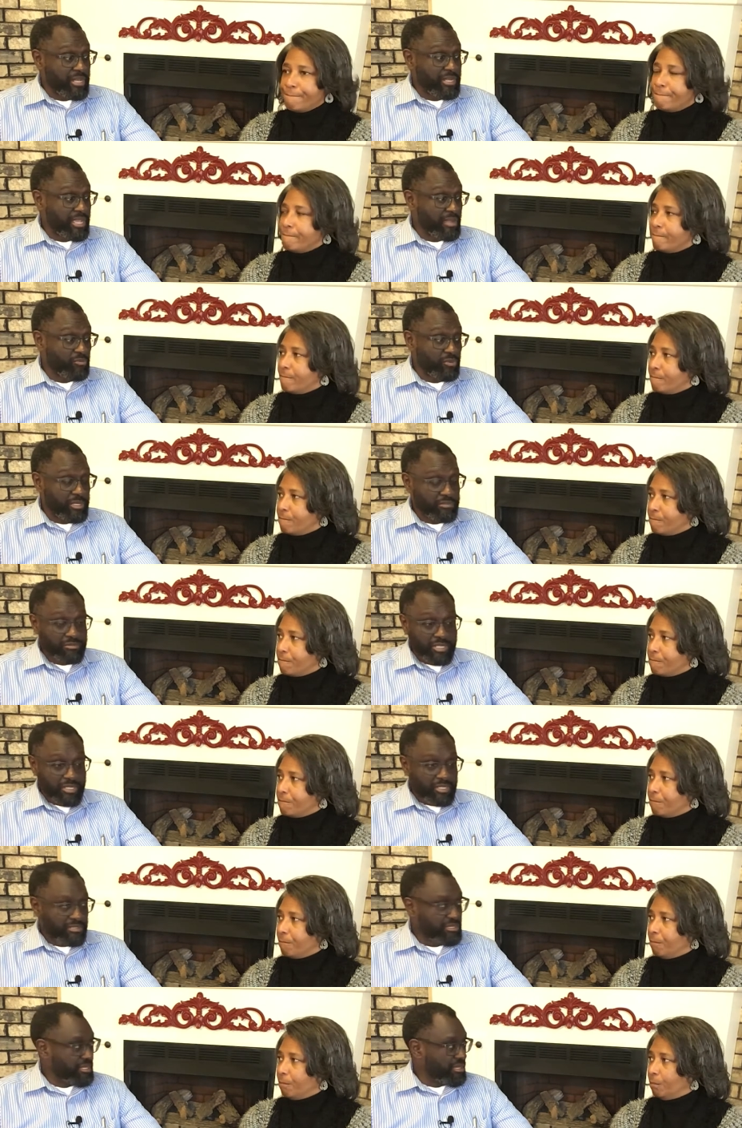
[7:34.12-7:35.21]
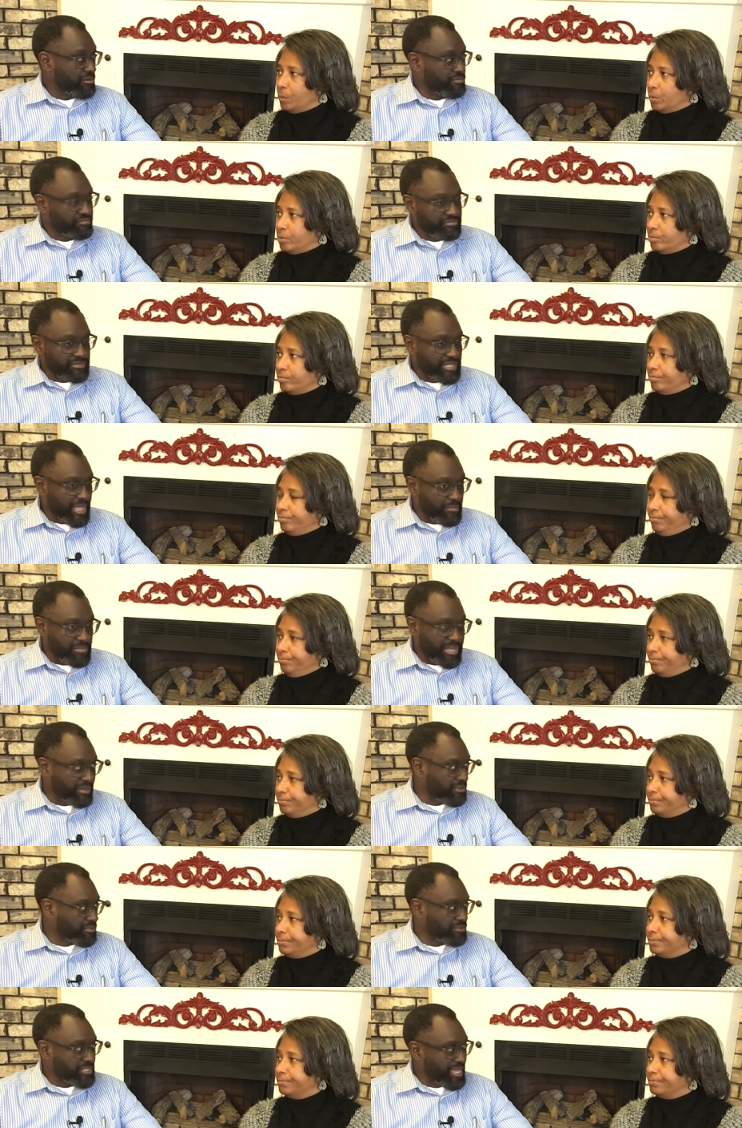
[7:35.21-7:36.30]
Speaker 1: and help with you know,
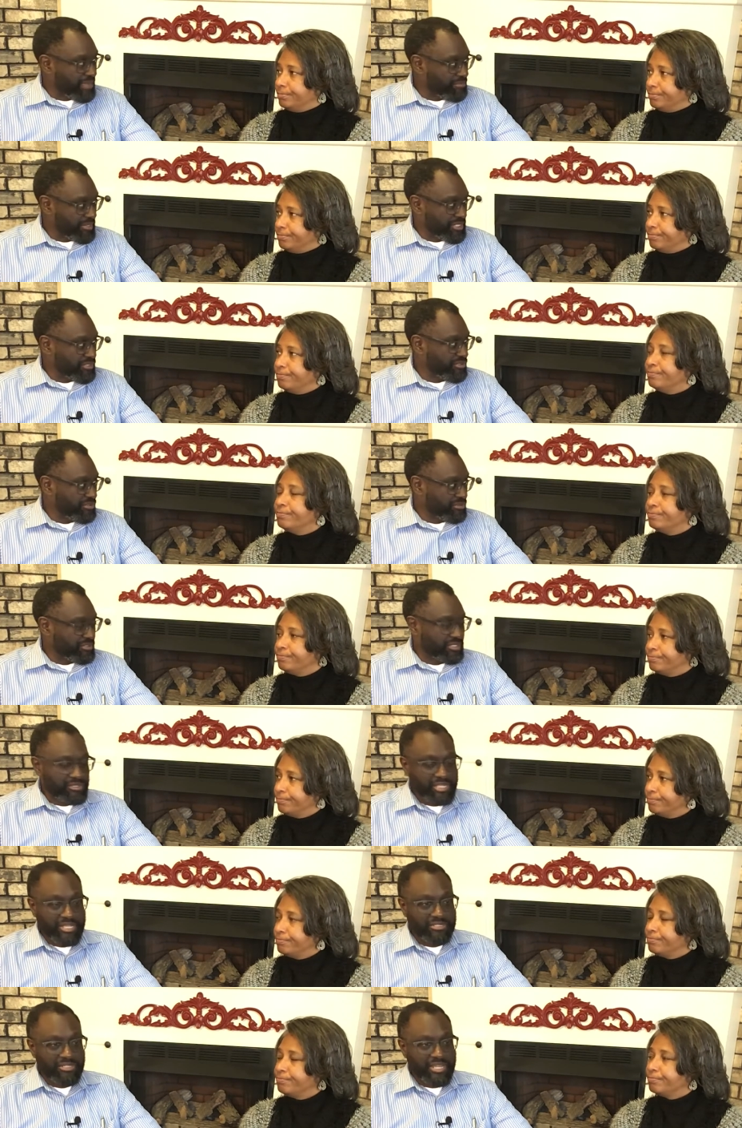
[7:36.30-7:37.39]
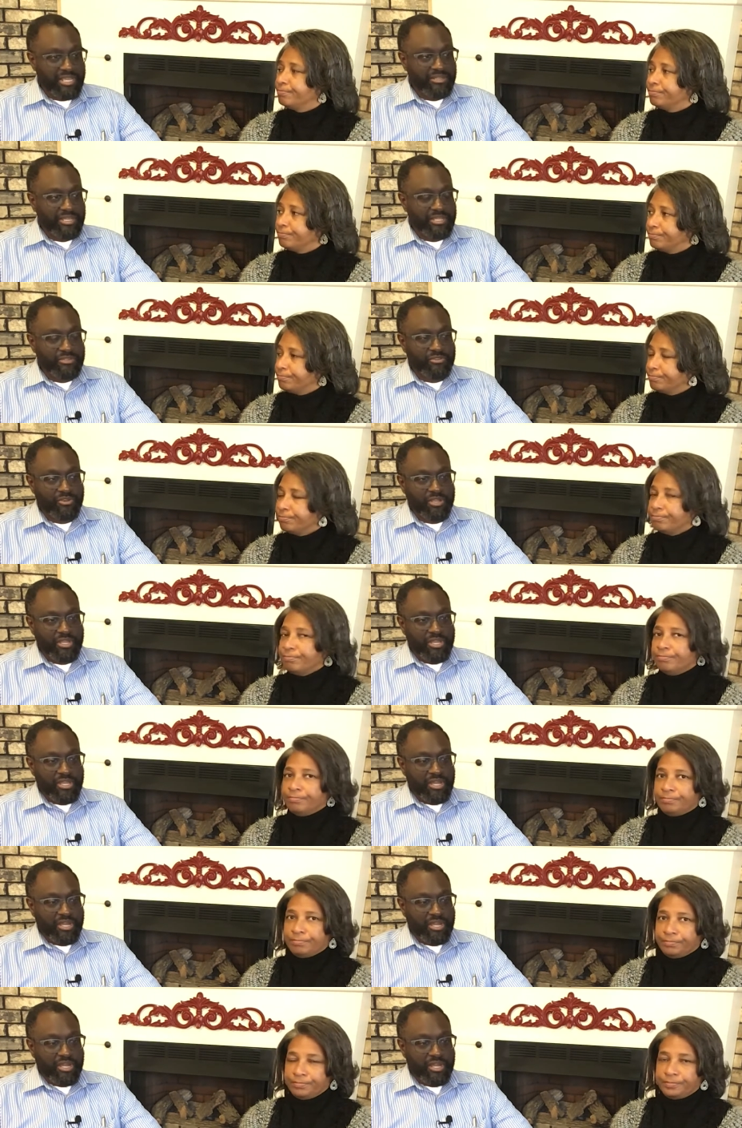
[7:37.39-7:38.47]
diabetical type issues mm -hmm. and things of that nature,
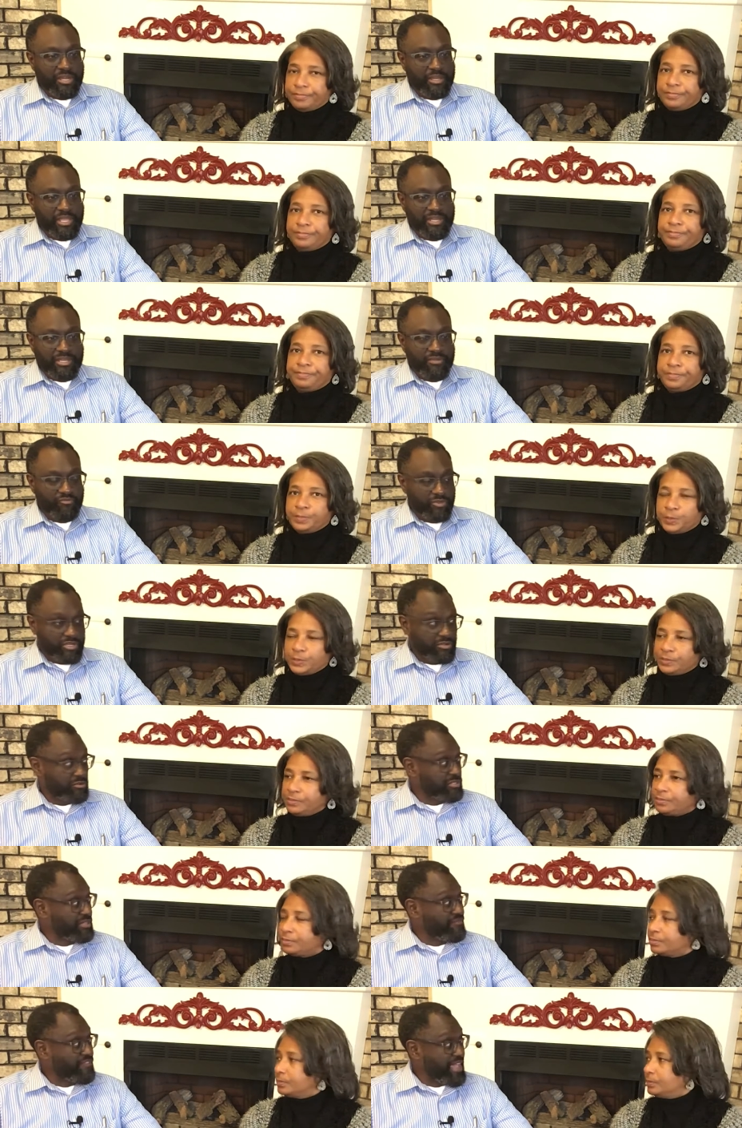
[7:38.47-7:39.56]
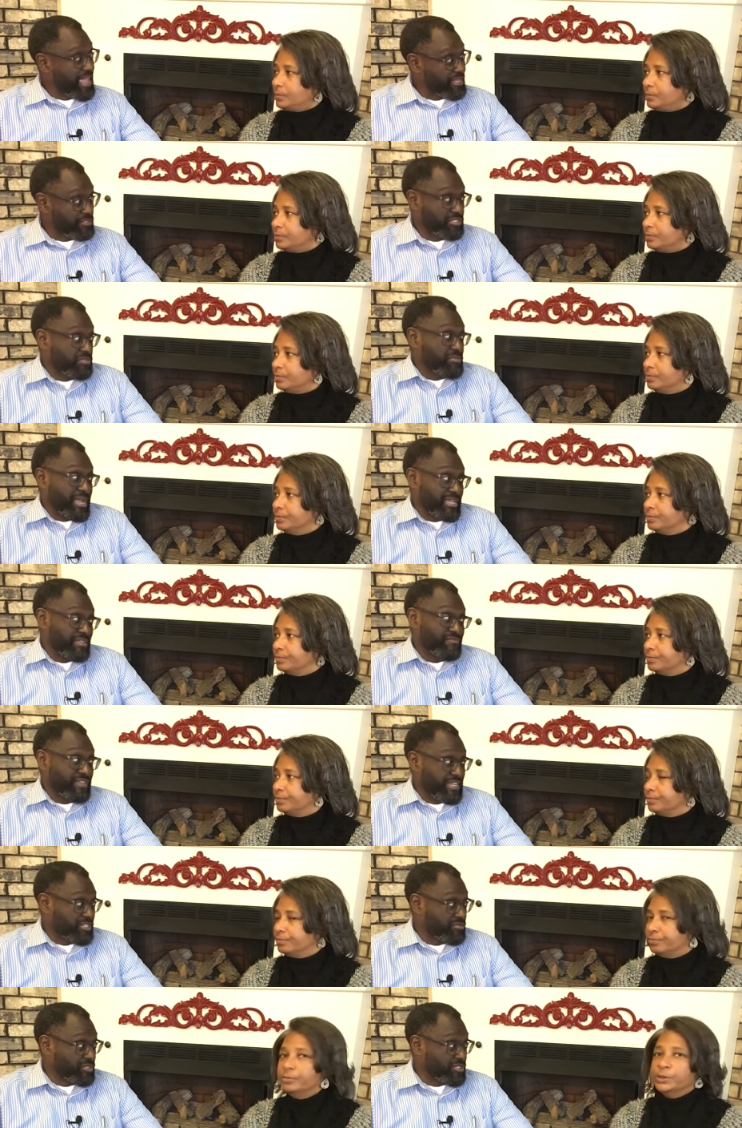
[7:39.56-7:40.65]
uh, and then reduce the fat just by eating
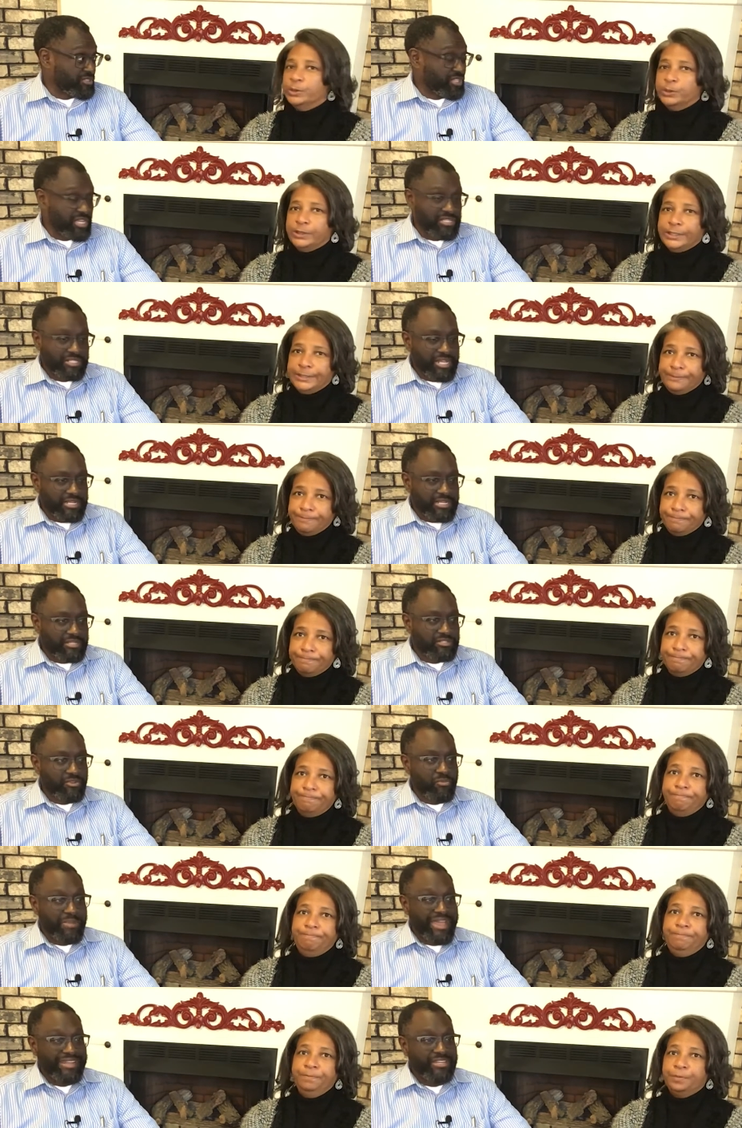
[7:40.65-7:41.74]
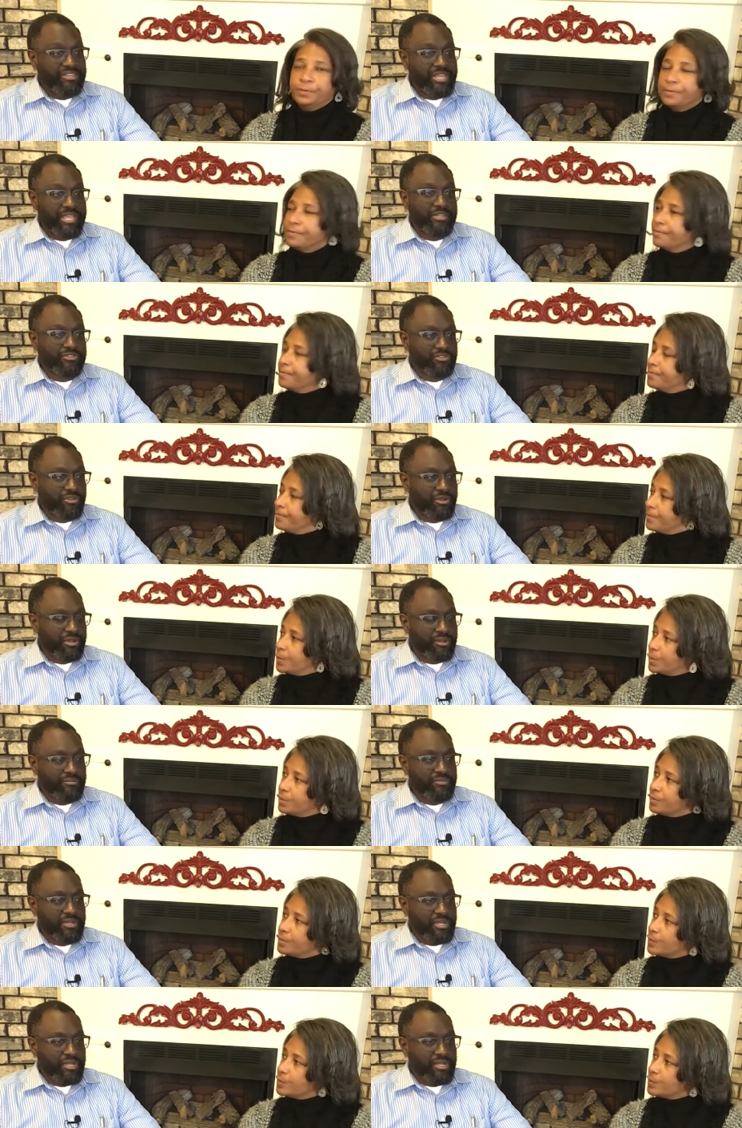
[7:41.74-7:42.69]
vegetables and things right. like that. So by the nature of